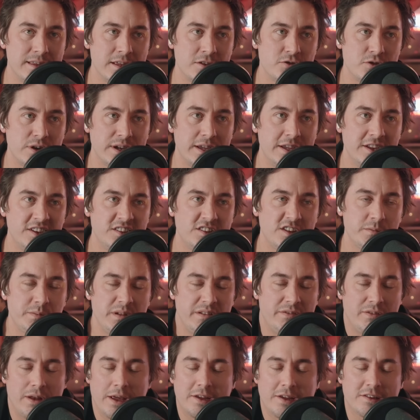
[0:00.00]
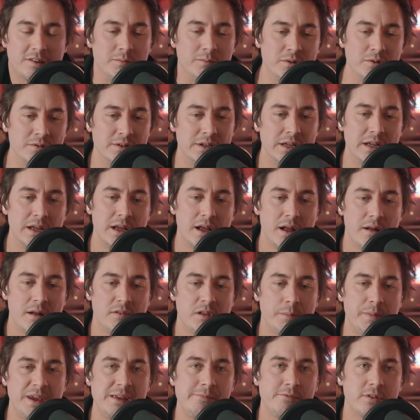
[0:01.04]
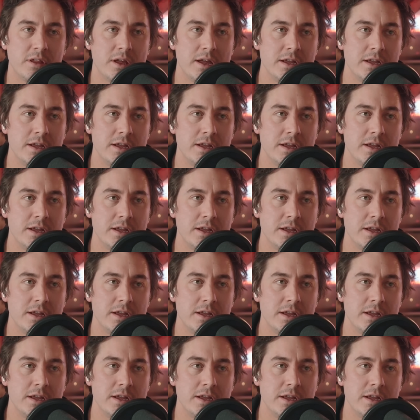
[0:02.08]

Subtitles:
trick is just be flexible. The people